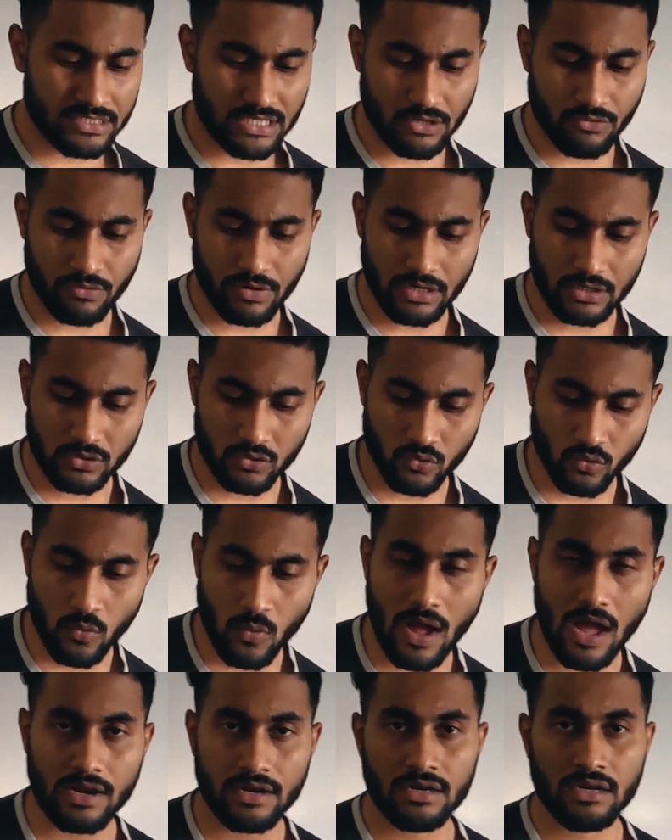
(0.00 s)
is equal to
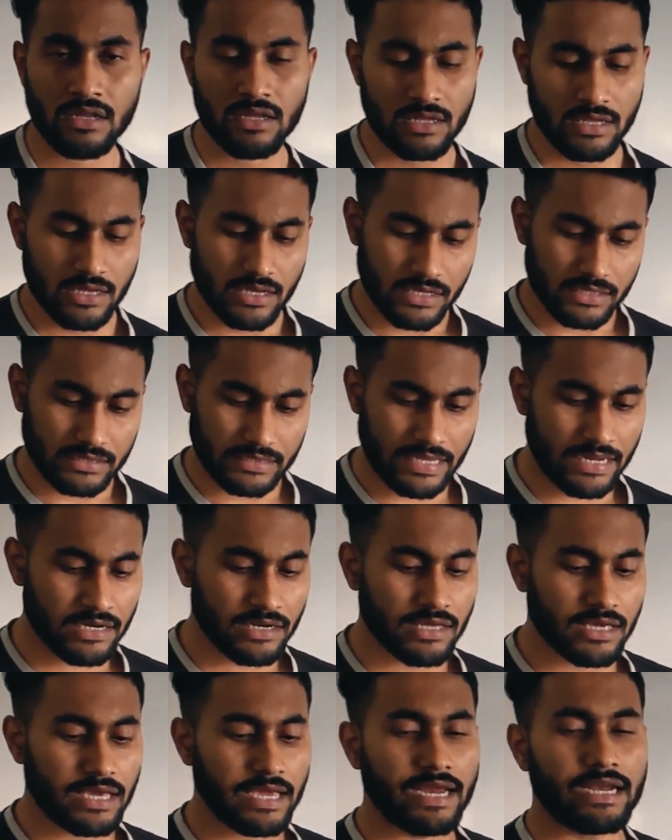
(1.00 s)
1,
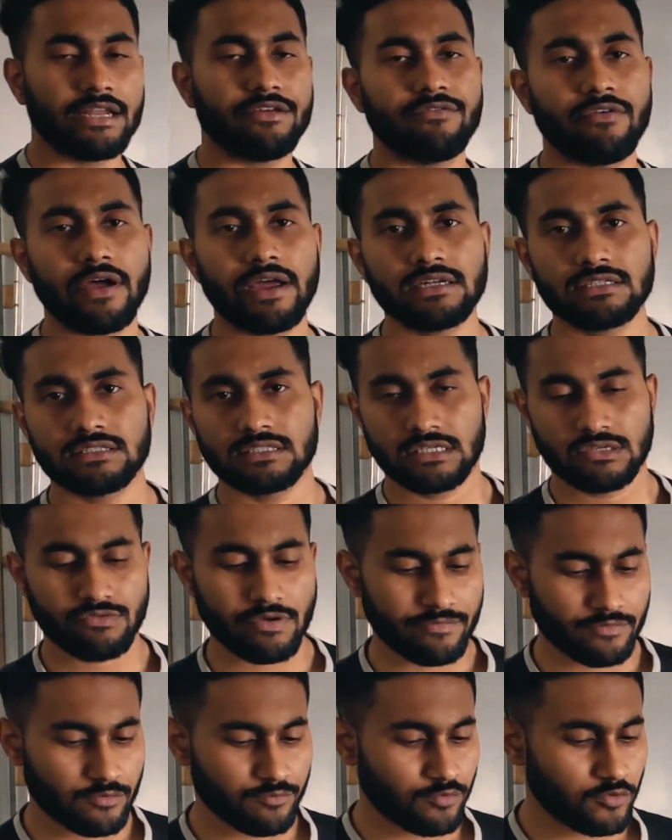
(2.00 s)
then A divides C. We
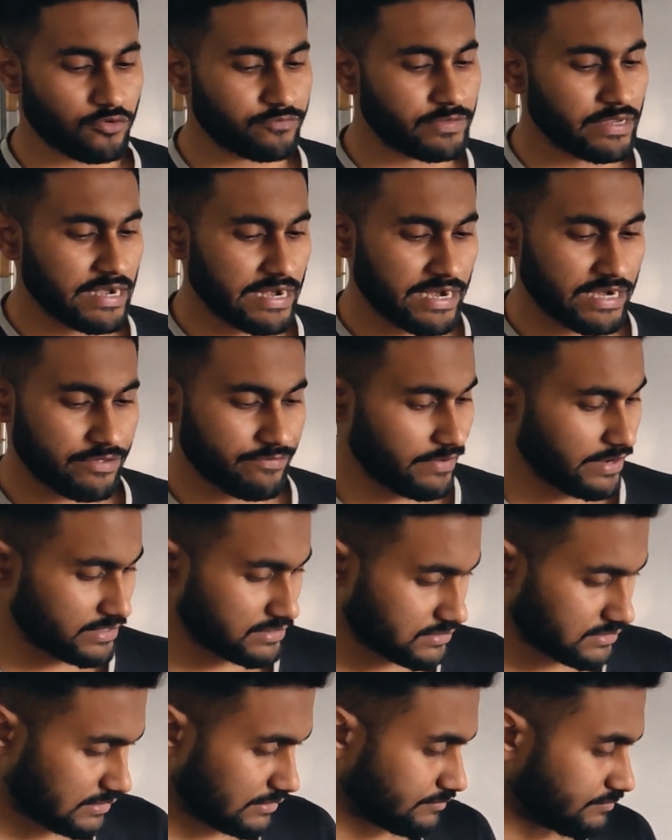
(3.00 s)
have to prove that A
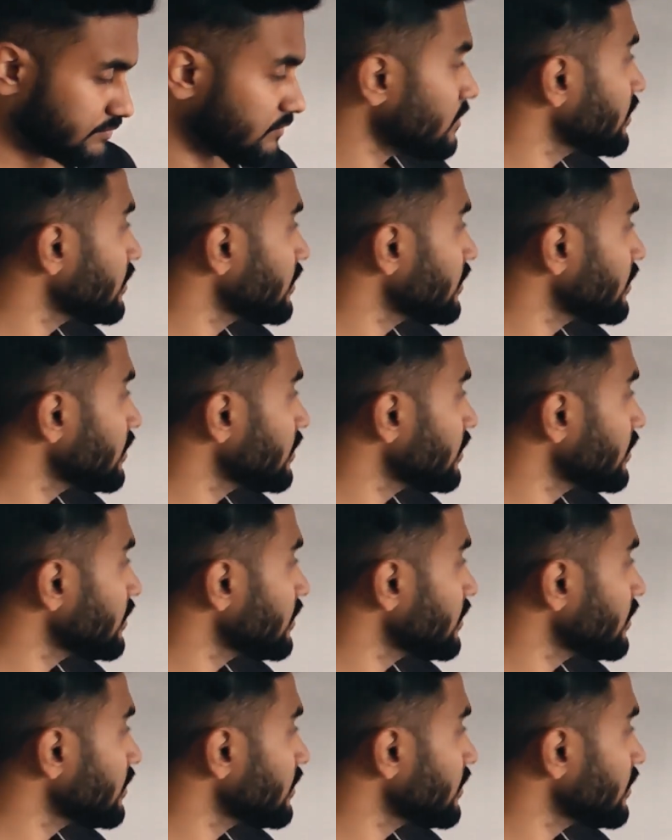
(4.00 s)
divides C.